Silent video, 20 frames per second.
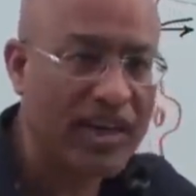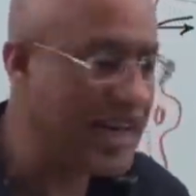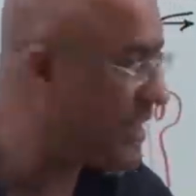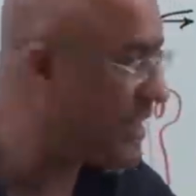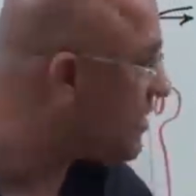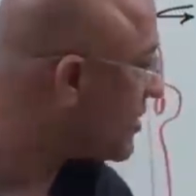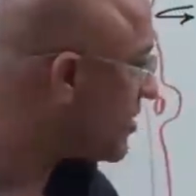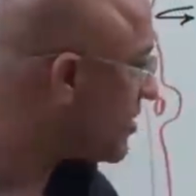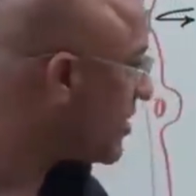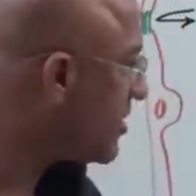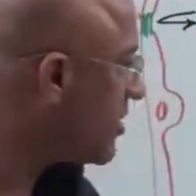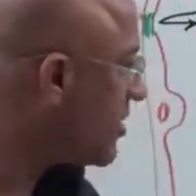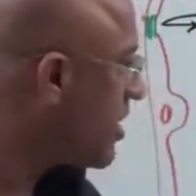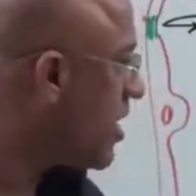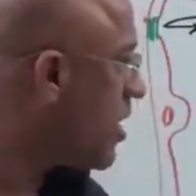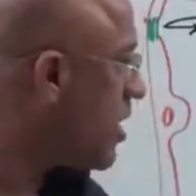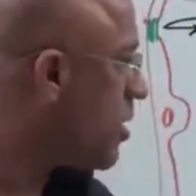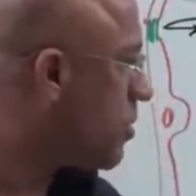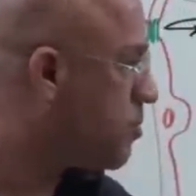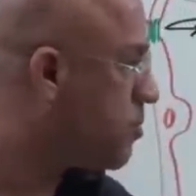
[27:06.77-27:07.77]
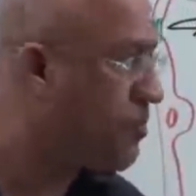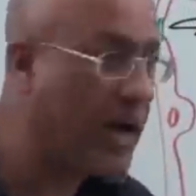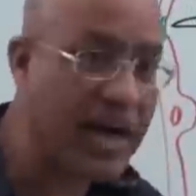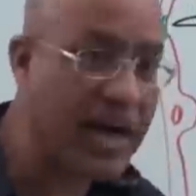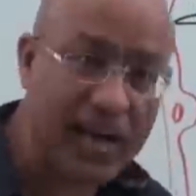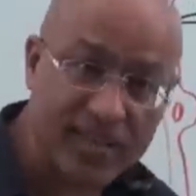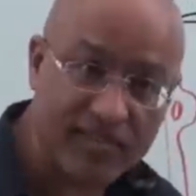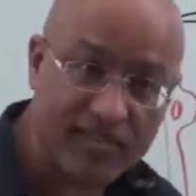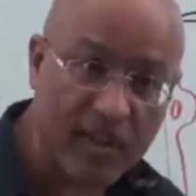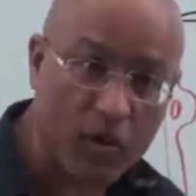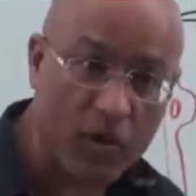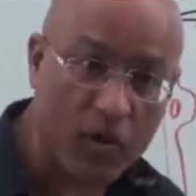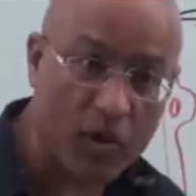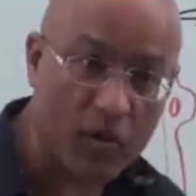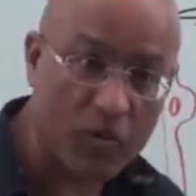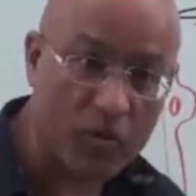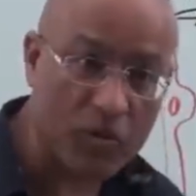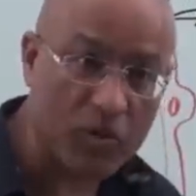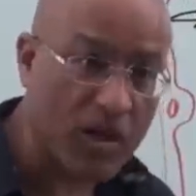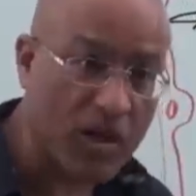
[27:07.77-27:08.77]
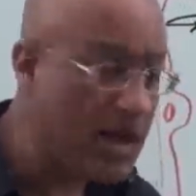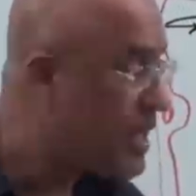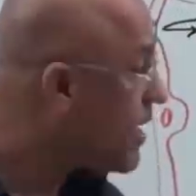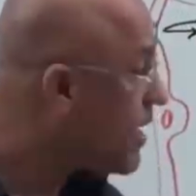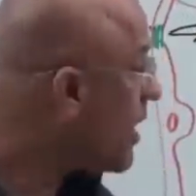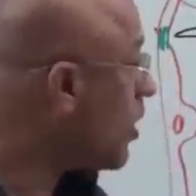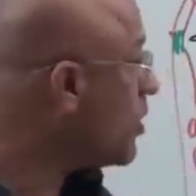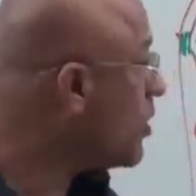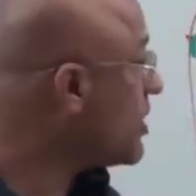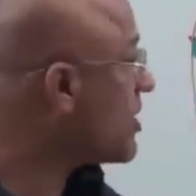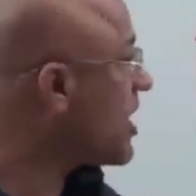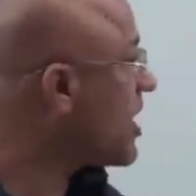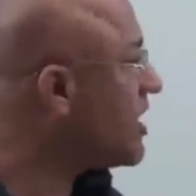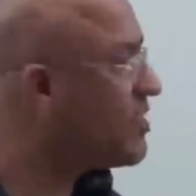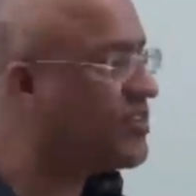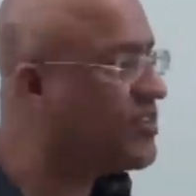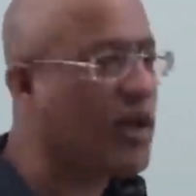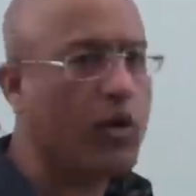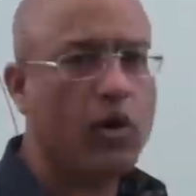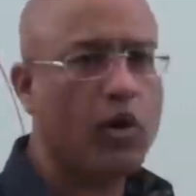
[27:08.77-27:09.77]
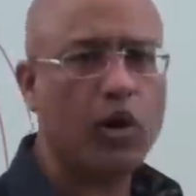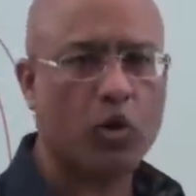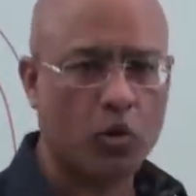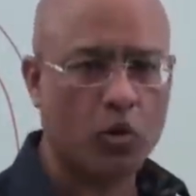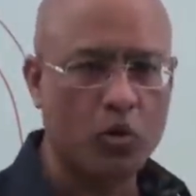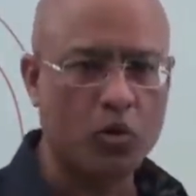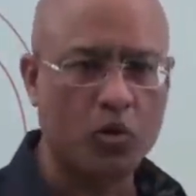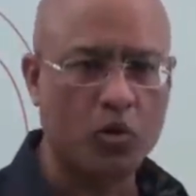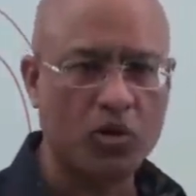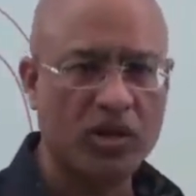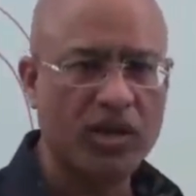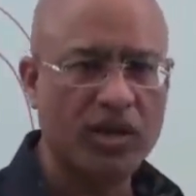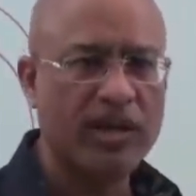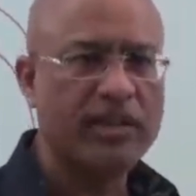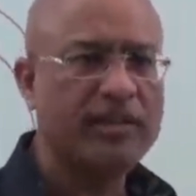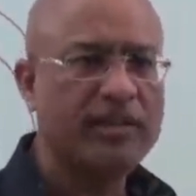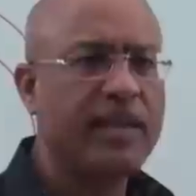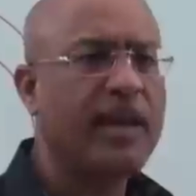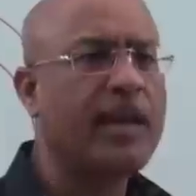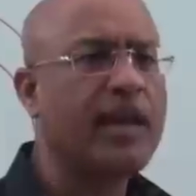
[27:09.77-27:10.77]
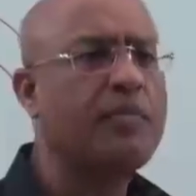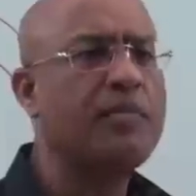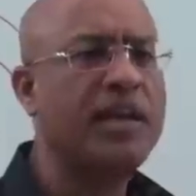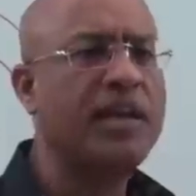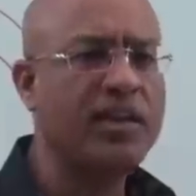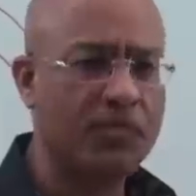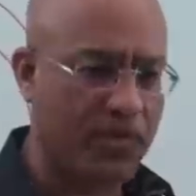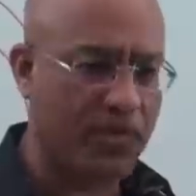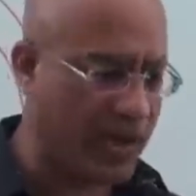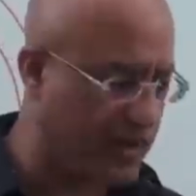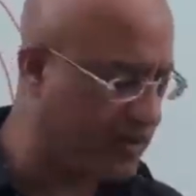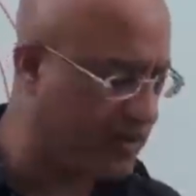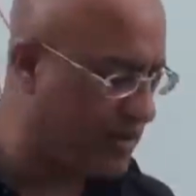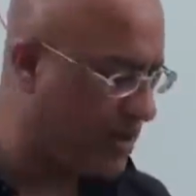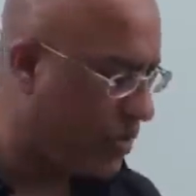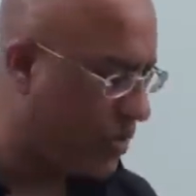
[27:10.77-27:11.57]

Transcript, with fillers: And this is paracellular route. Now in transcellular route, there are many ways.